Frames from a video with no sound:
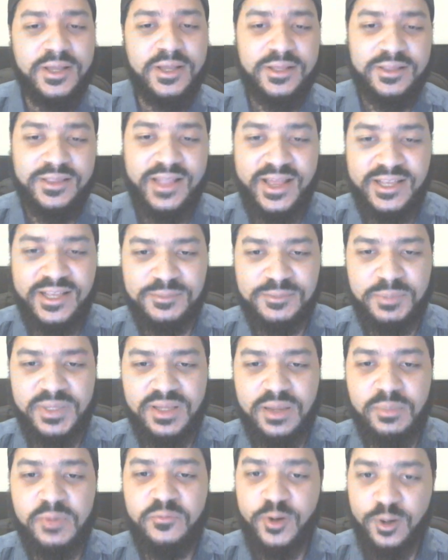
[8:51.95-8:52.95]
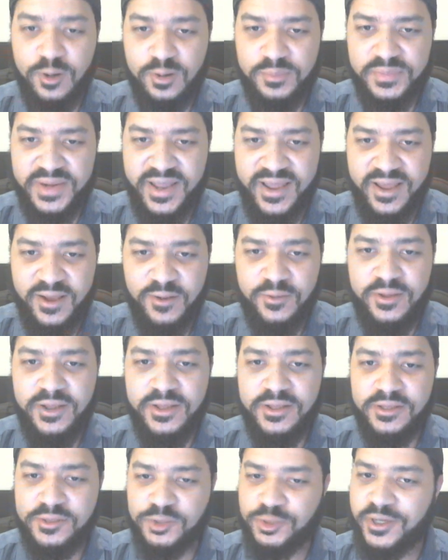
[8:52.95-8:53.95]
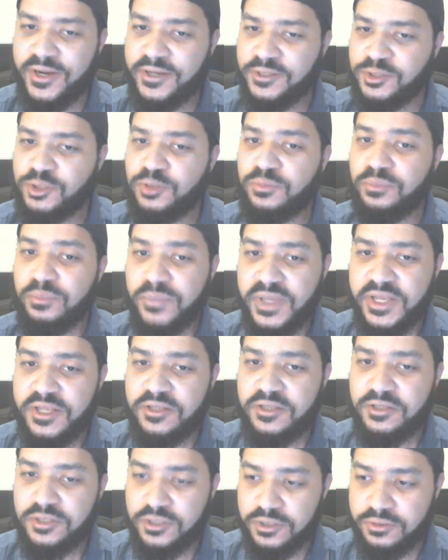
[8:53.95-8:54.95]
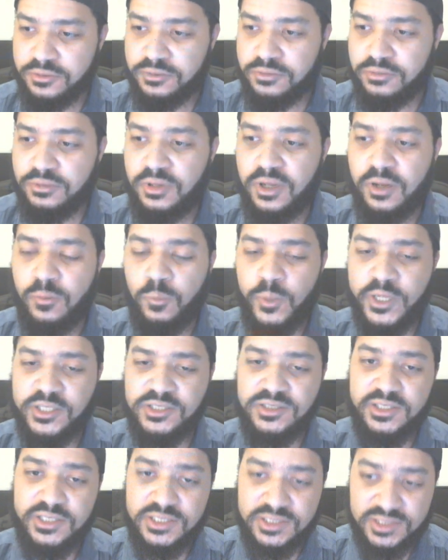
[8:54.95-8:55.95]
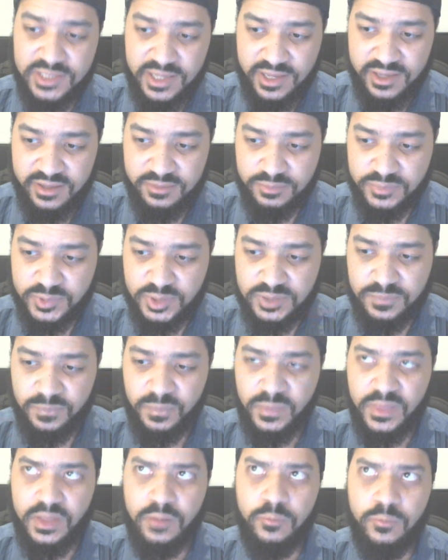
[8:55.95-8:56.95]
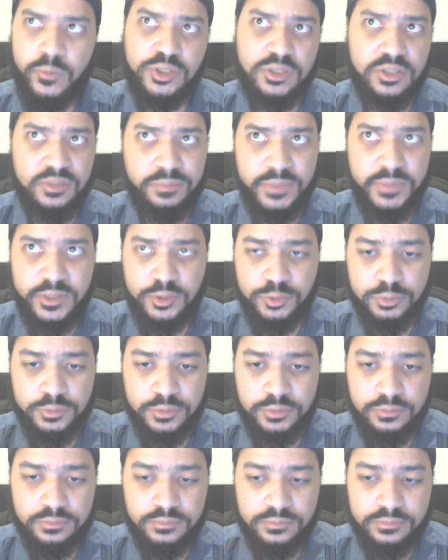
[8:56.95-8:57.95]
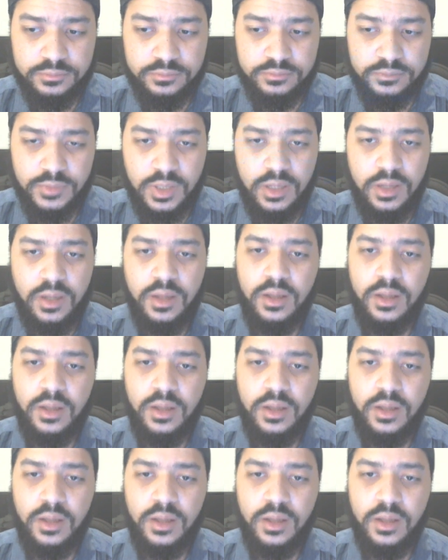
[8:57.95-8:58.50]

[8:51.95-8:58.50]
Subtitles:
That has become a verb now. Trying to Me Too Wesley Snipes, which could be true. That's